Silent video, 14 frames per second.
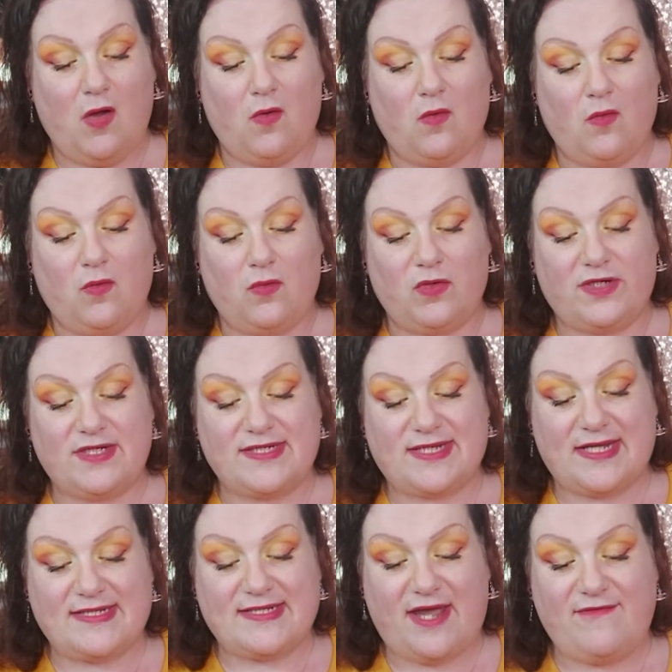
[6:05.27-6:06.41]
Oh,
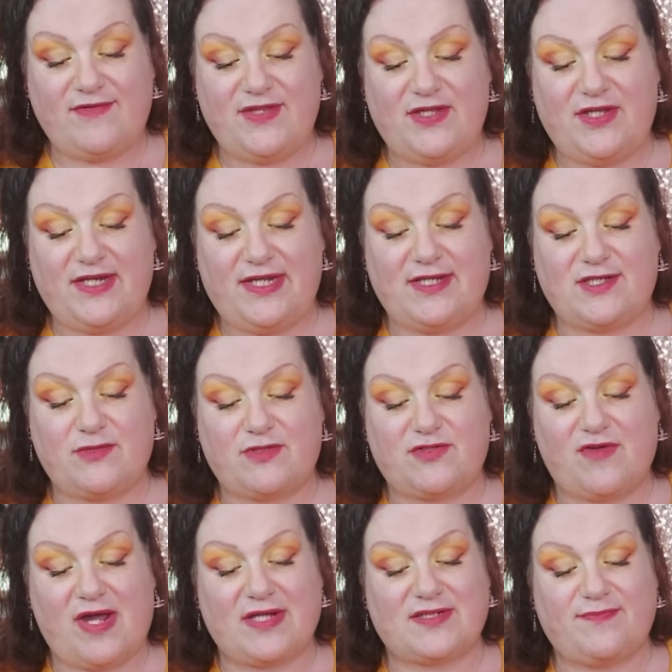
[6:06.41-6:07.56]
contains everything you need to
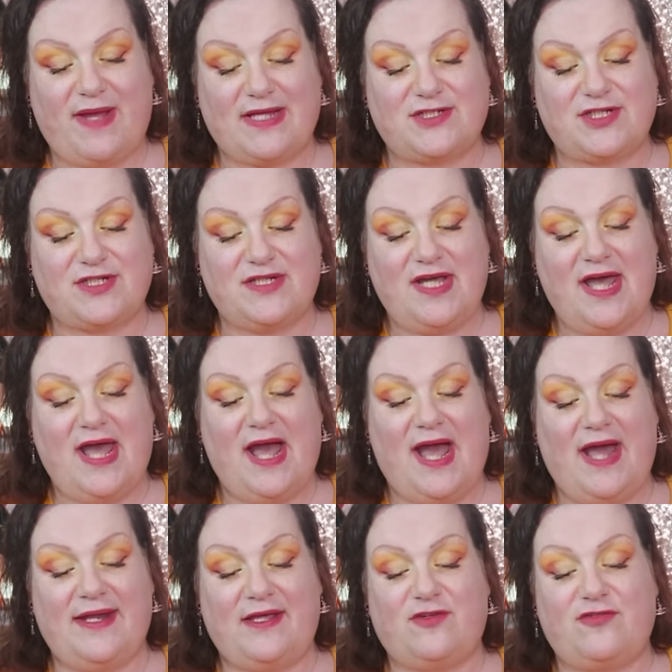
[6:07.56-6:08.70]
attract passion
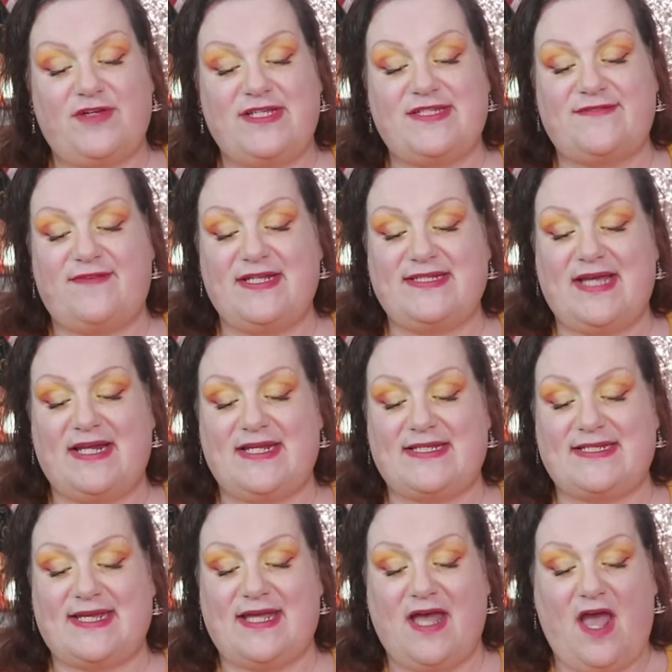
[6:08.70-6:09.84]
and increase
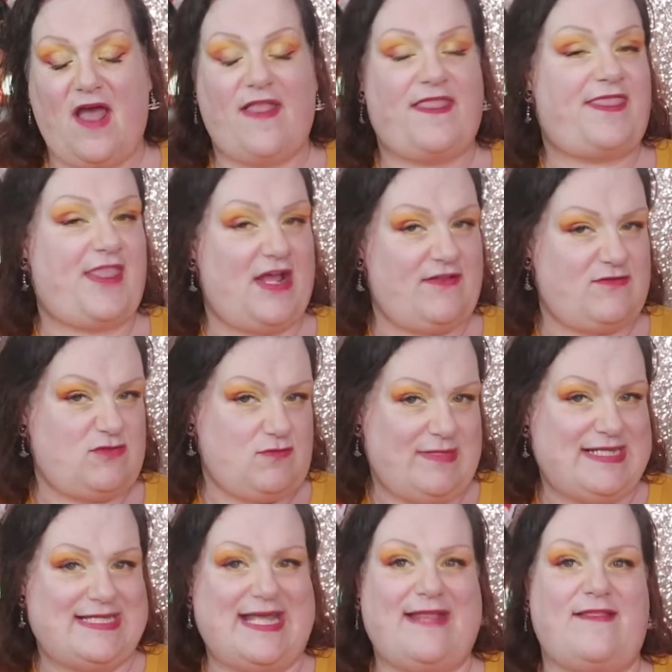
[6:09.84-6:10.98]
vitality.
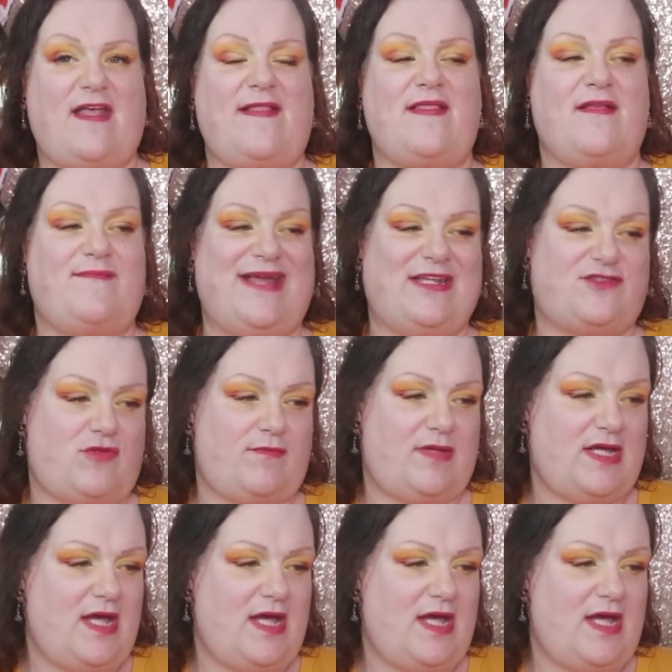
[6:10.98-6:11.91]
Means in the bedroom.